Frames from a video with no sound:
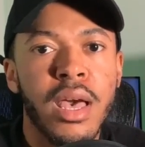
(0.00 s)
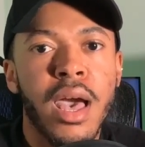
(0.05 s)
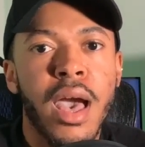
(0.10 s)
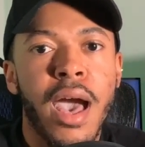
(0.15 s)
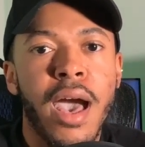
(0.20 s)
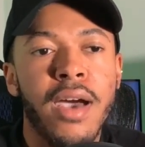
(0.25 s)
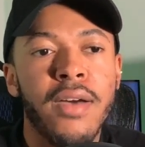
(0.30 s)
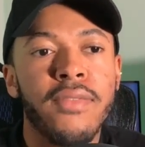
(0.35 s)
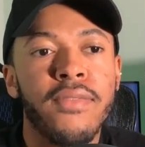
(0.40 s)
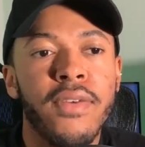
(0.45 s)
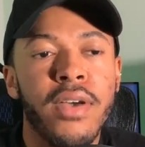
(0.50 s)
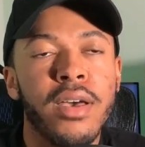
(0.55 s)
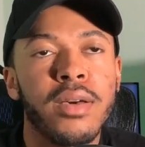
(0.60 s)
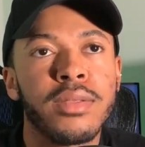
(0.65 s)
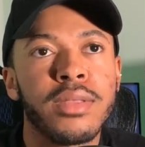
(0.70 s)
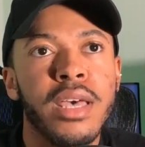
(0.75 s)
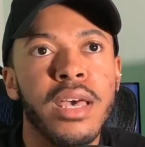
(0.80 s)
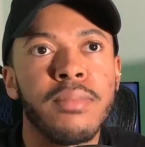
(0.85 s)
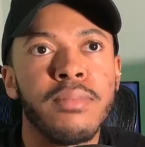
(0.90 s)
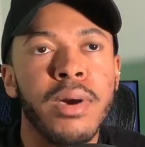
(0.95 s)
I found
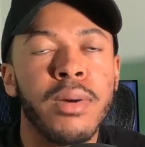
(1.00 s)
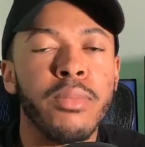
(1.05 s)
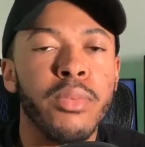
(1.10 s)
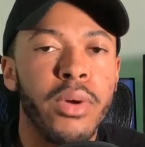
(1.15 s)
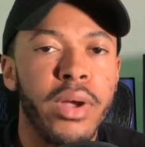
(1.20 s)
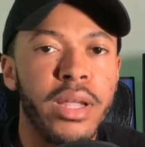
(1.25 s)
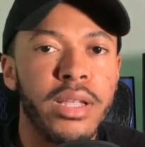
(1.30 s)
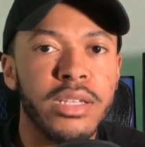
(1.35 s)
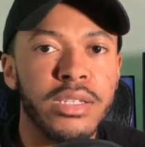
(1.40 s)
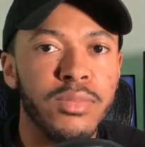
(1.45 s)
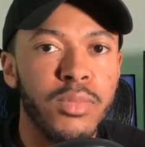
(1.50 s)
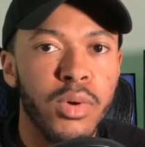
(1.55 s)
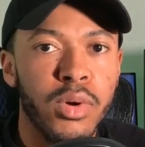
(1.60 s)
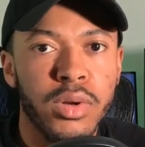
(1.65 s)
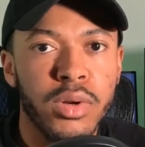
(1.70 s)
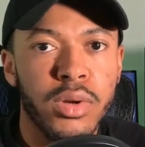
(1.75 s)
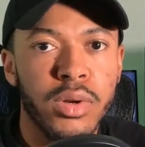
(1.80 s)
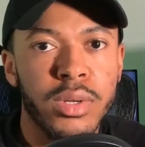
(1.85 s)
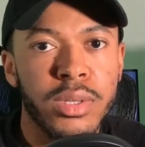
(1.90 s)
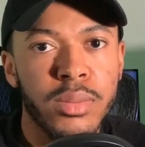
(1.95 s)
that my brain is more
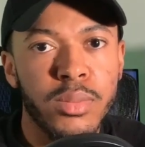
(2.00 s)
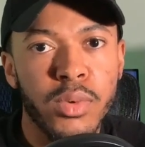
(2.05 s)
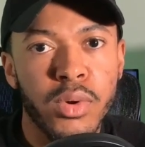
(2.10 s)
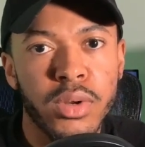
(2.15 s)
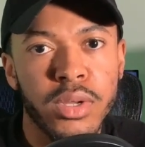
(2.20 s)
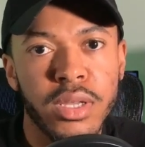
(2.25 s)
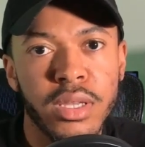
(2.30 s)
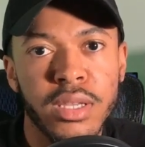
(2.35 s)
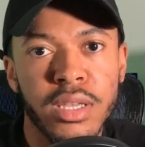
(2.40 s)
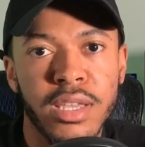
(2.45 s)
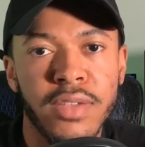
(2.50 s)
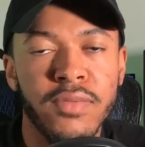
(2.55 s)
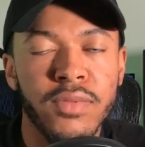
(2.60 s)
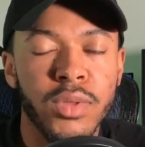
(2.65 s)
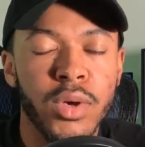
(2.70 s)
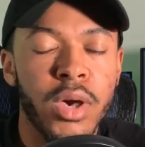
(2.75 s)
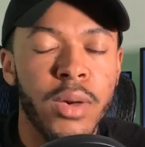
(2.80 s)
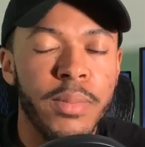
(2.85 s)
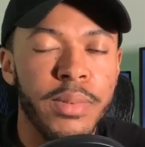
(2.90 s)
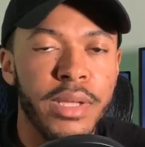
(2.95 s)
alert in the morning, even
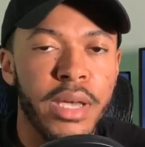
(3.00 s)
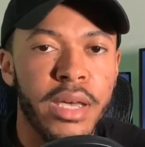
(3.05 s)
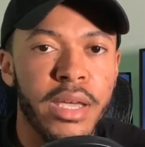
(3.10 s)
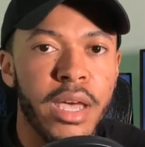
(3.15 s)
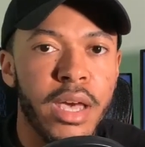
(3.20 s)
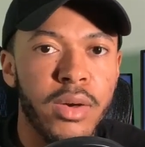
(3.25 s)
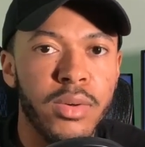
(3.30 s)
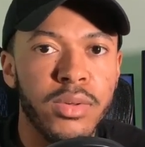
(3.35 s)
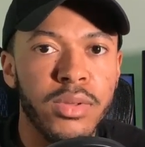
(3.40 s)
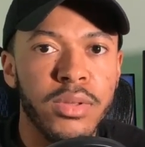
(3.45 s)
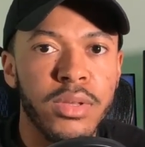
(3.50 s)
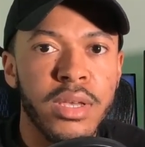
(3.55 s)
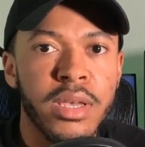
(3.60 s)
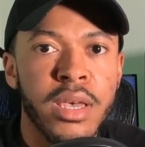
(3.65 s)
though I'm a night owl.